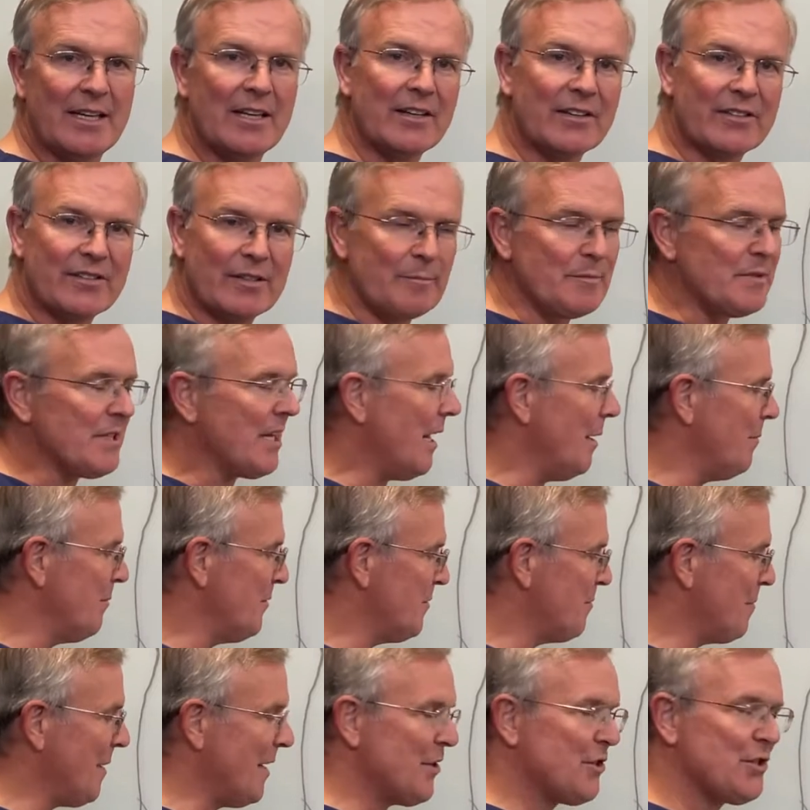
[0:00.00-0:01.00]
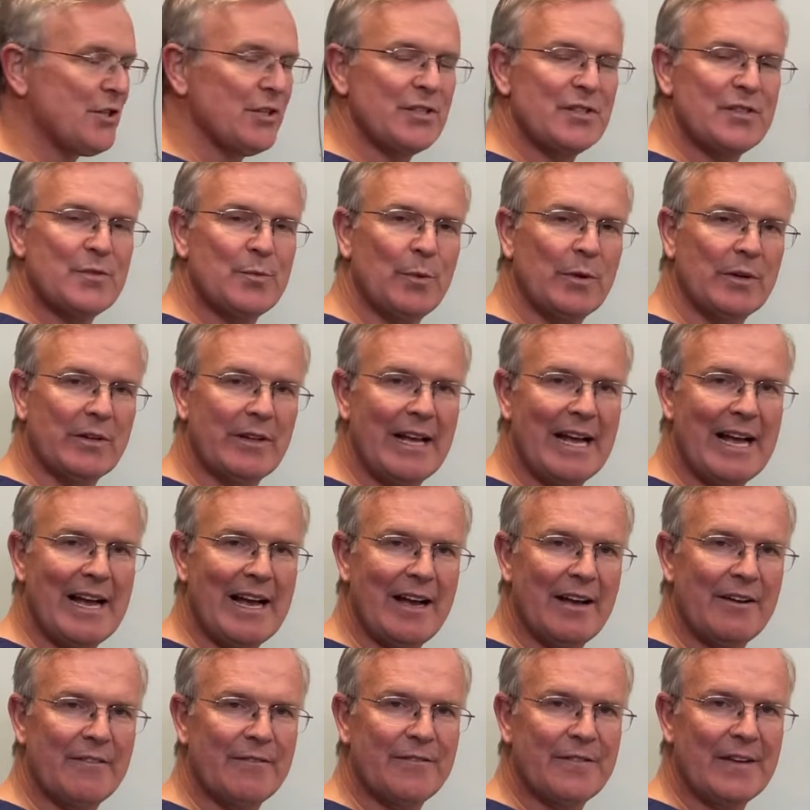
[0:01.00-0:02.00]
sometimes patients will
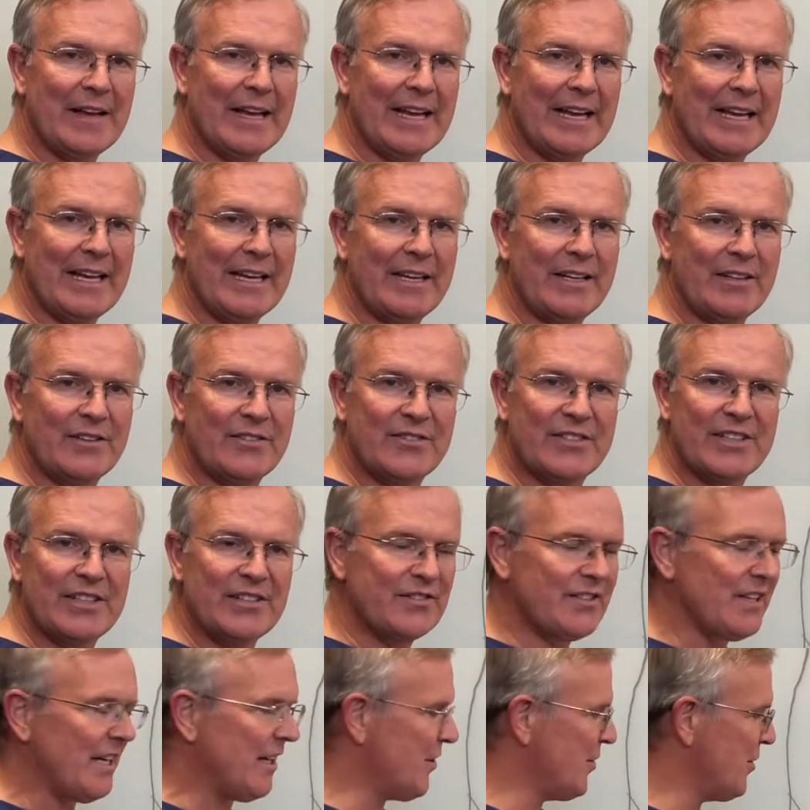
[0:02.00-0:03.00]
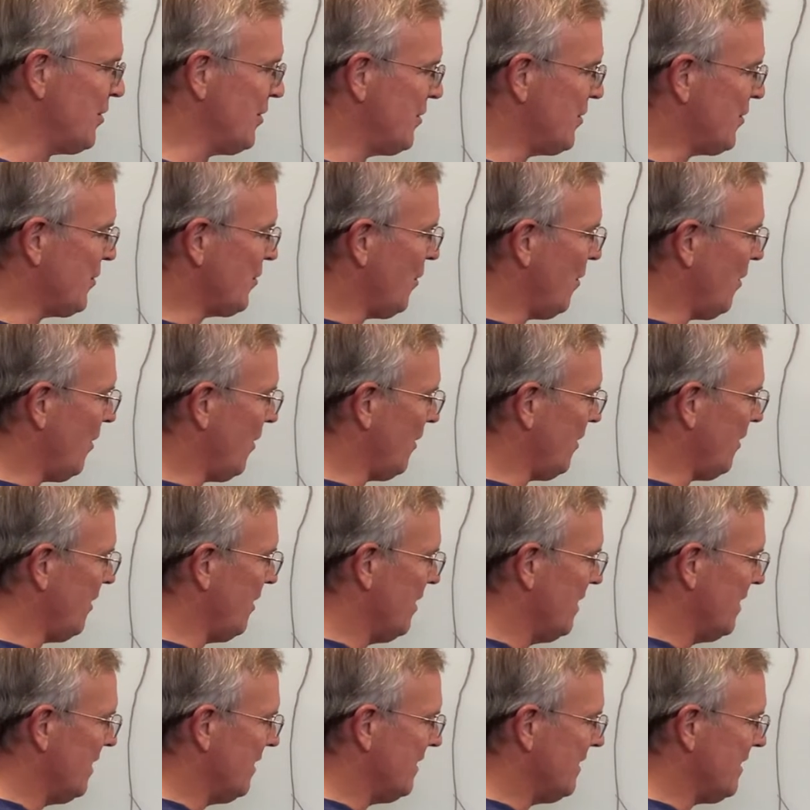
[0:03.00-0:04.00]
have a C-section scar
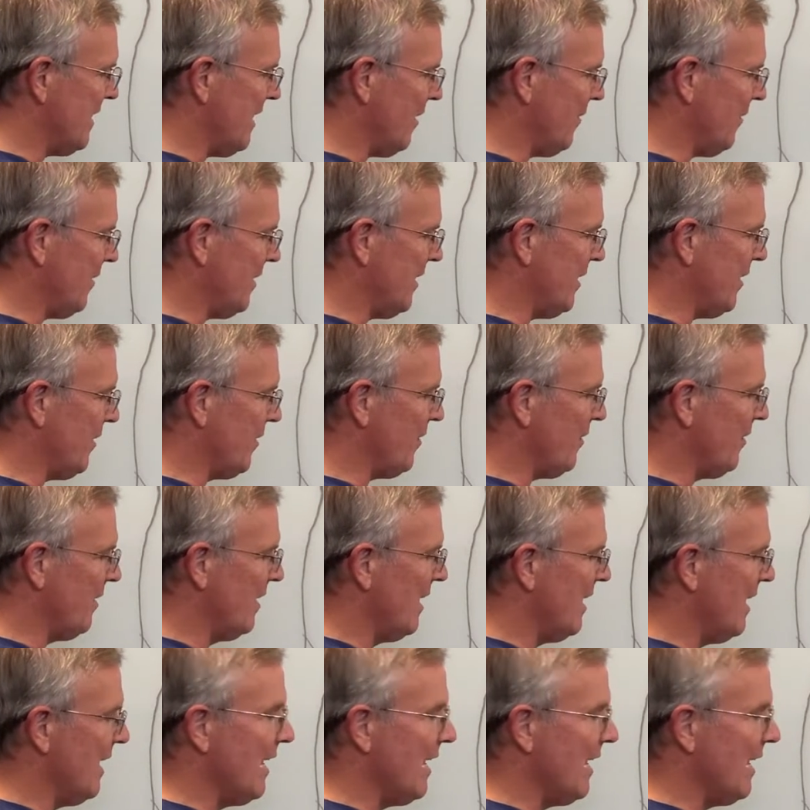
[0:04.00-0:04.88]
down here,